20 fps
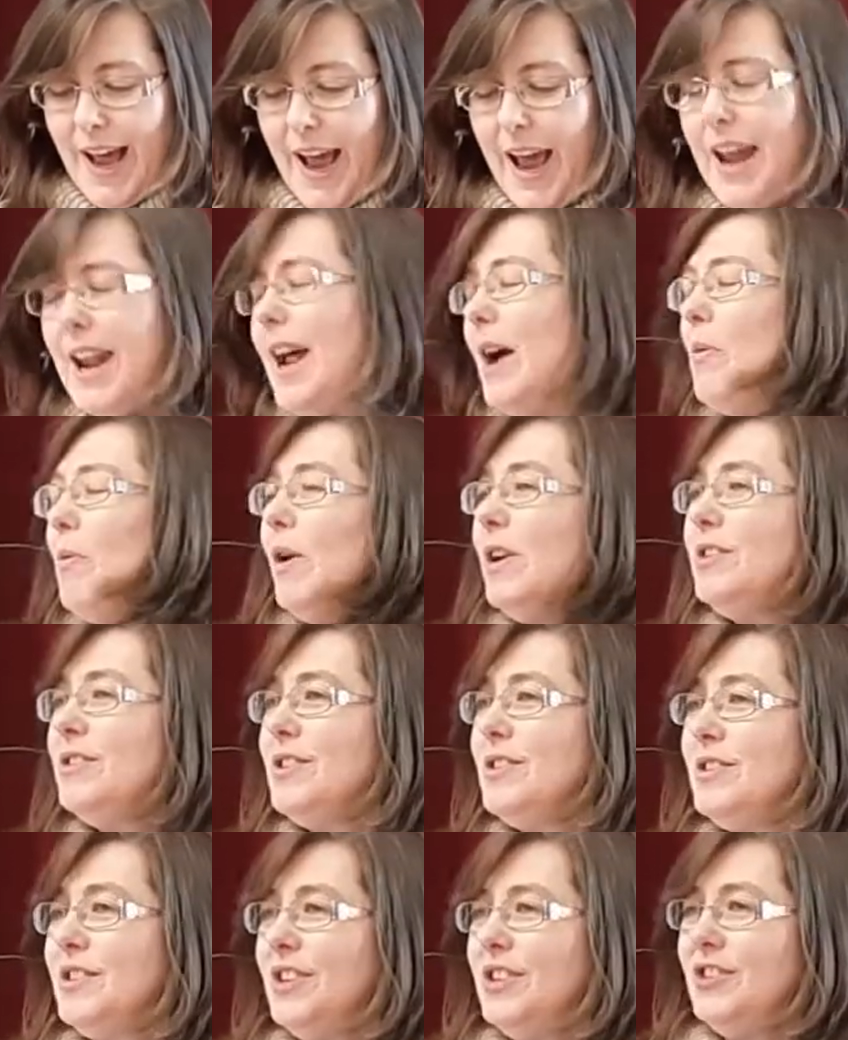And I want
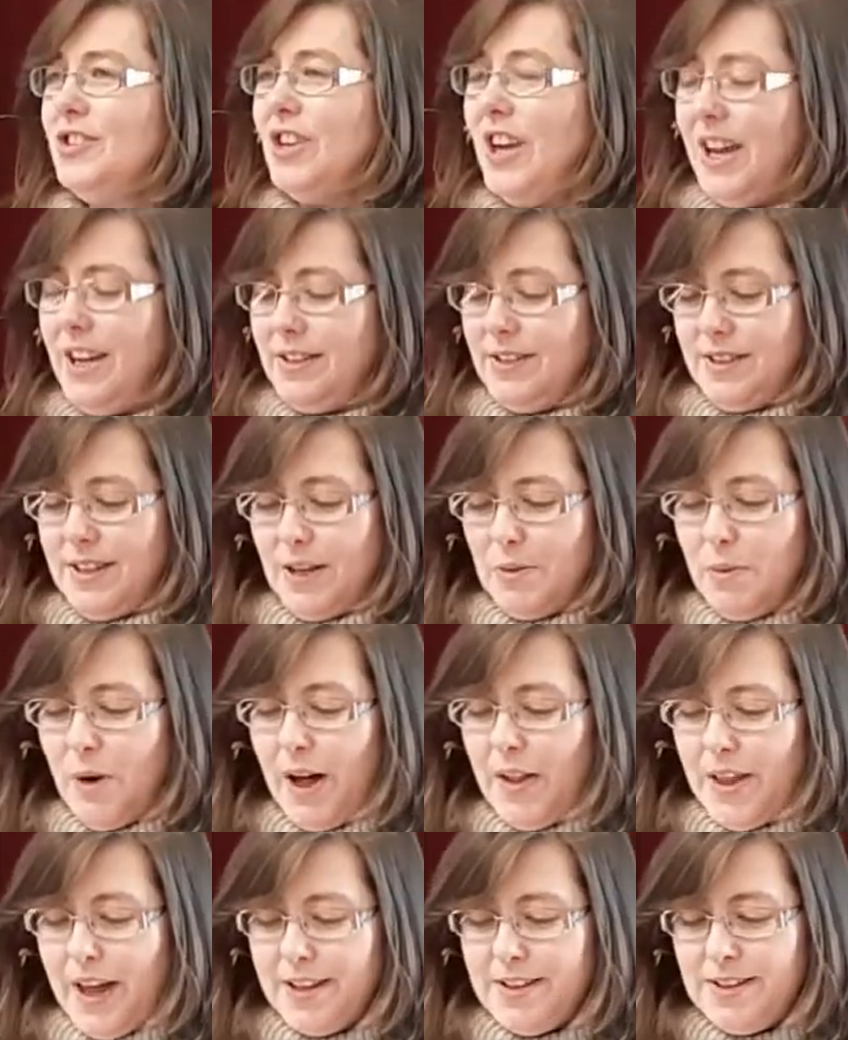to suggest that
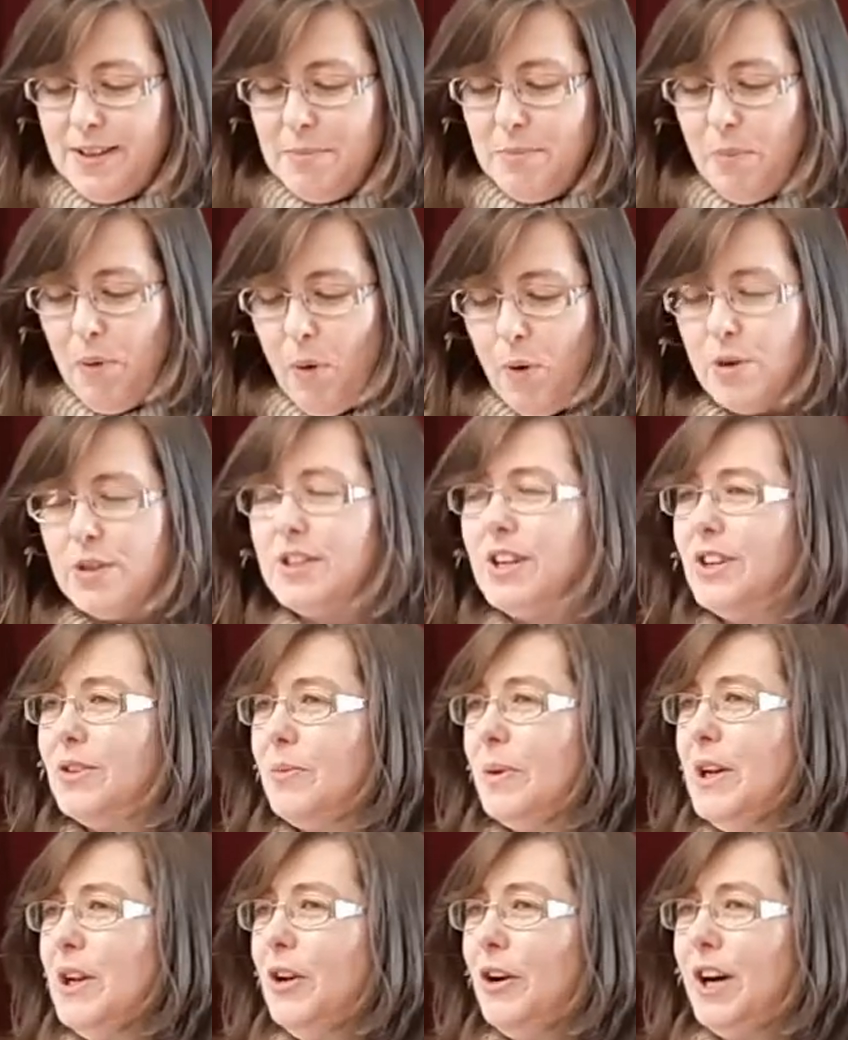while that's important,
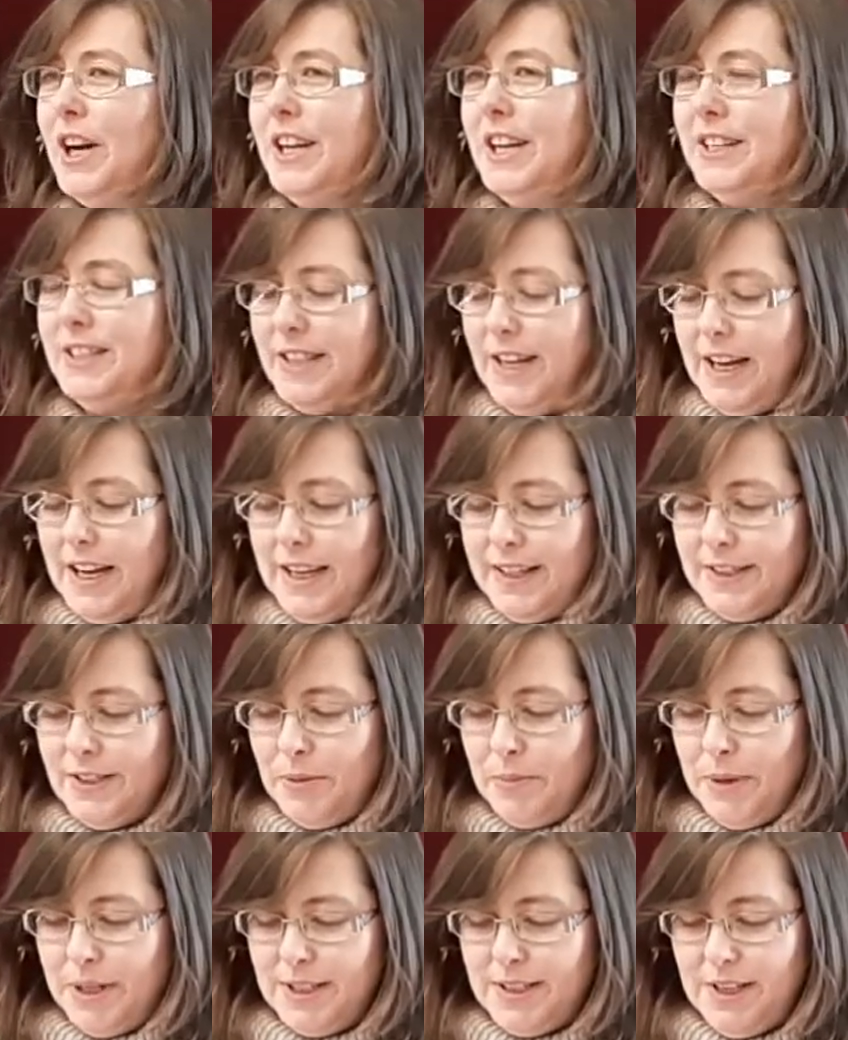we look at it a
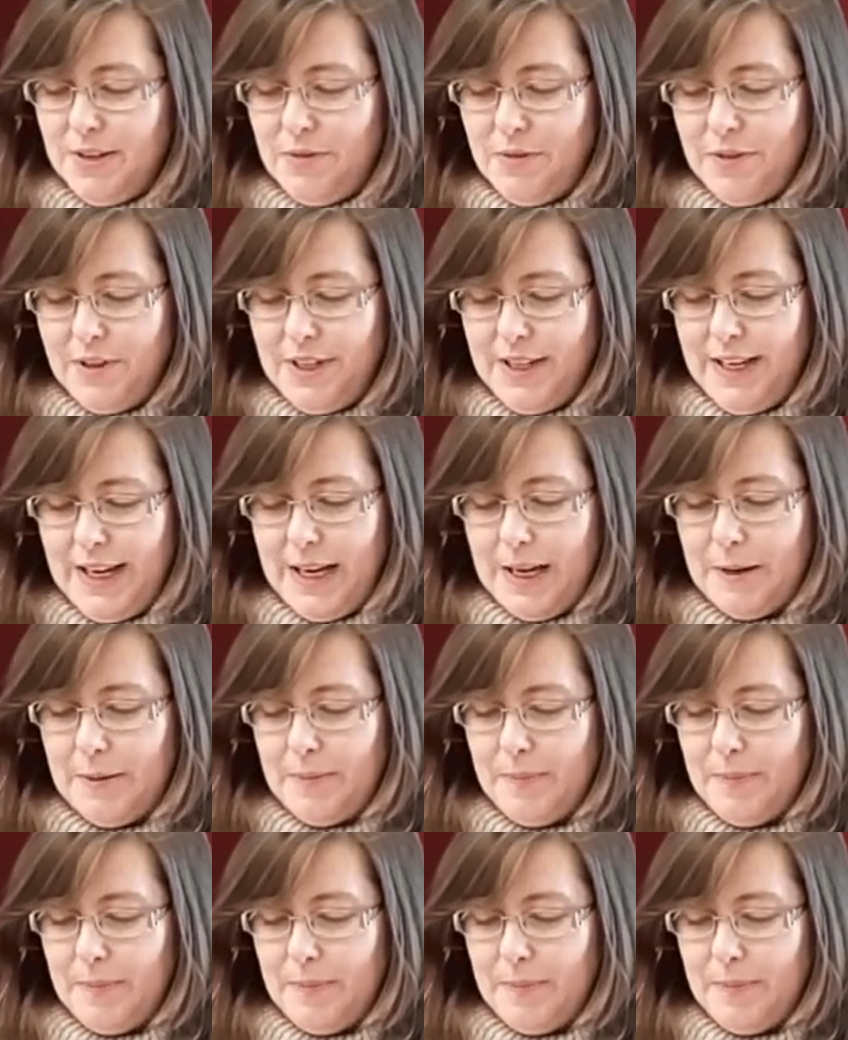little bit differently.